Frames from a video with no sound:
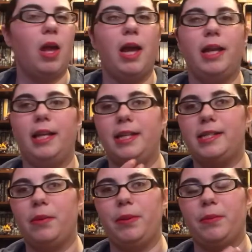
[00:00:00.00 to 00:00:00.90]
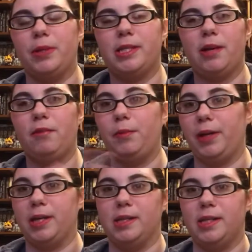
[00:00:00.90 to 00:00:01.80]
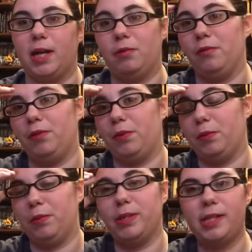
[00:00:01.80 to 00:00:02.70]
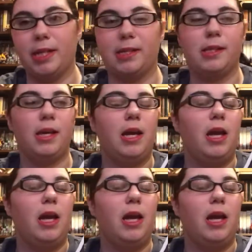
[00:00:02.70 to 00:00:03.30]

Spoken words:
And then they sent me book 7 because I reviewed book 6.